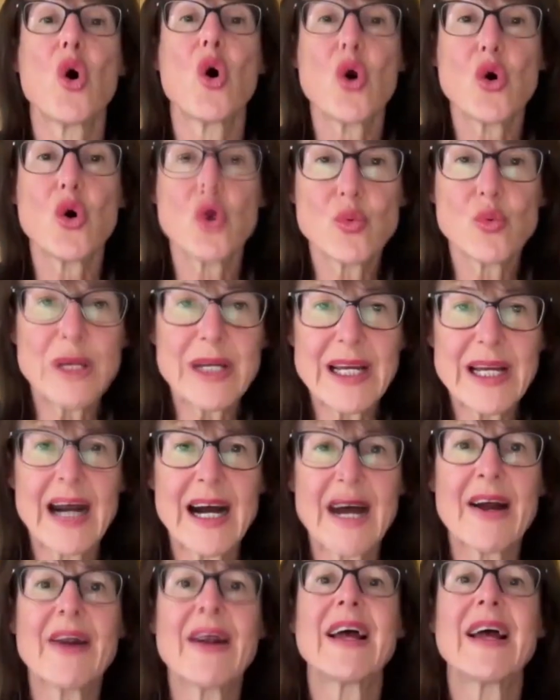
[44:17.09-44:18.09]
Who we
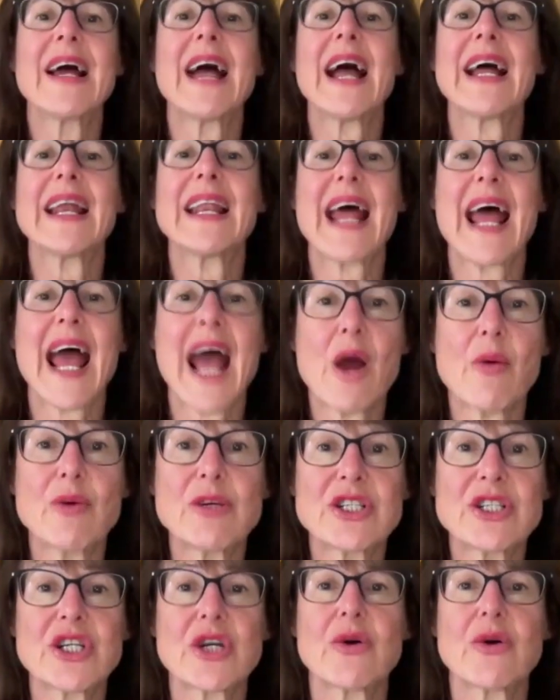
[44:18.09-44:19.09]
are and how we
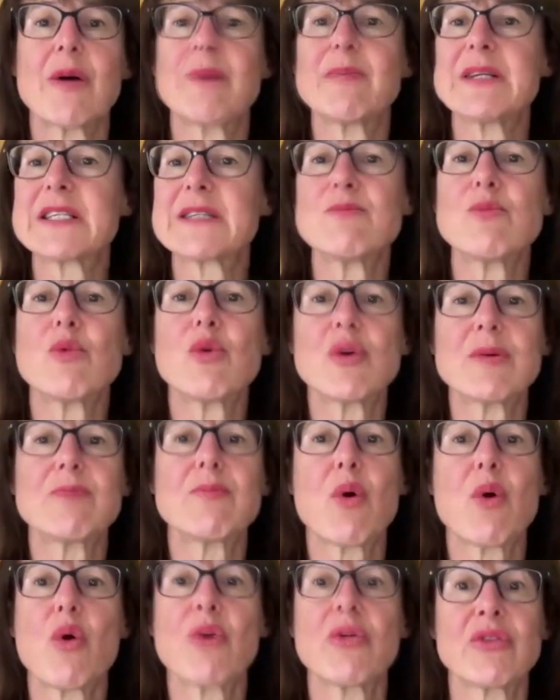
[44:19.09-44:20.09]
show up is more
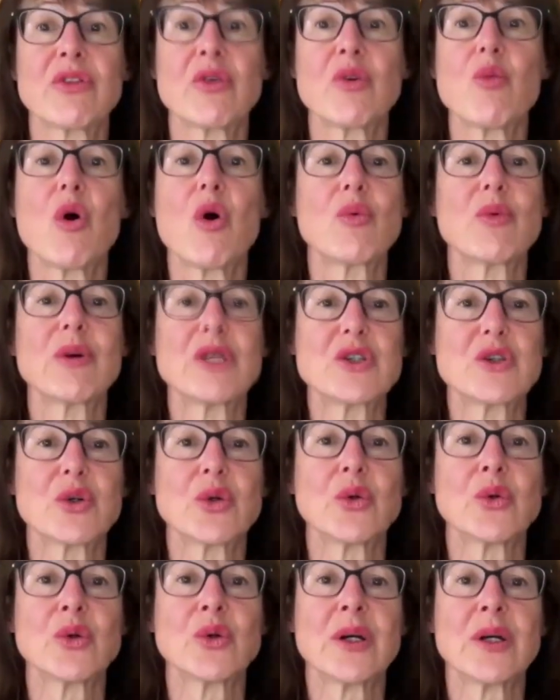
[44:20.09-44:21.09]
important than what we
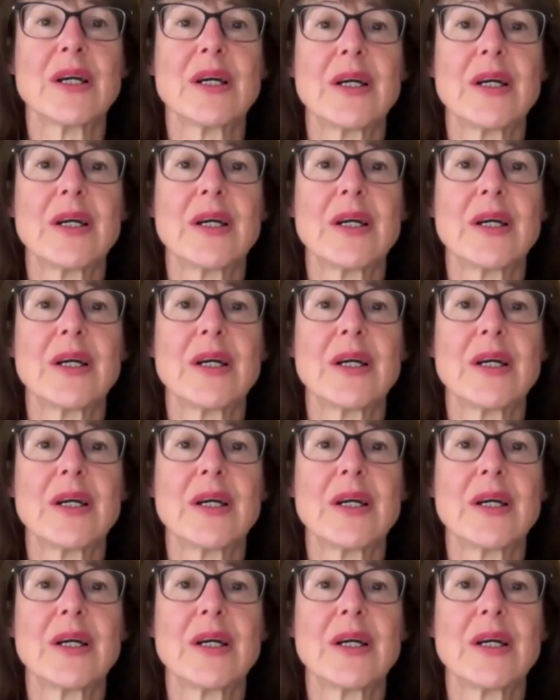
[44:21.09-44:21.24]
do.